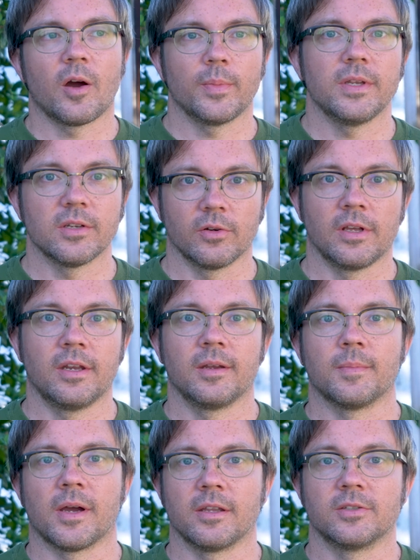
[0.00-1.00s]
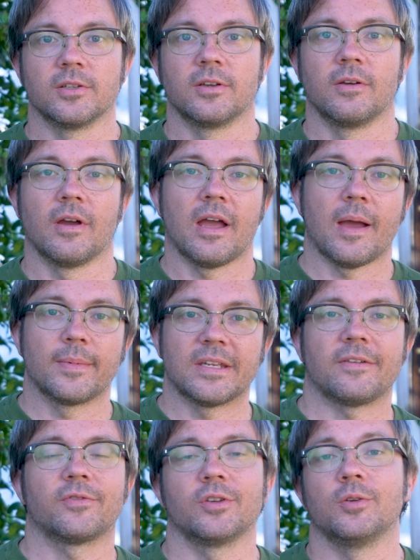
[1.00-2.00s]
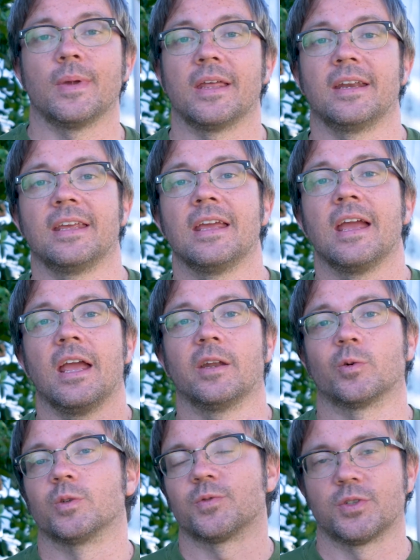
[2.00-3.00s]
I'll be donating mine to Habitat for Humanity and Toys for